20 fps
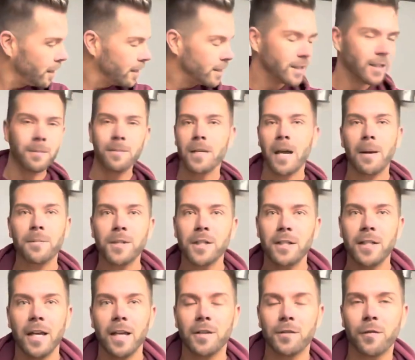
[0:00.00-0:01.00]
Sometimes it
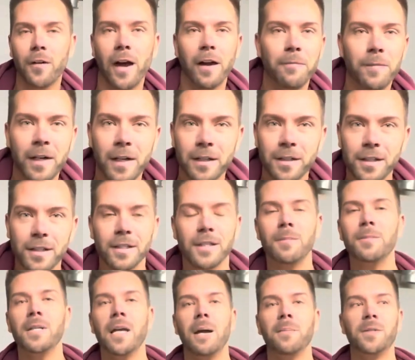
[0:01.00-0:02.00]
takes 5 minutes,
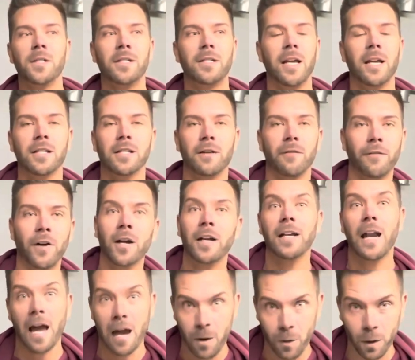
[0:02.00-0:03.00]
sometimes it takes a
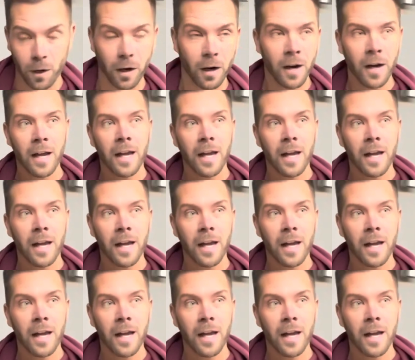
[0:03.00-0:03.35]
fucking hour.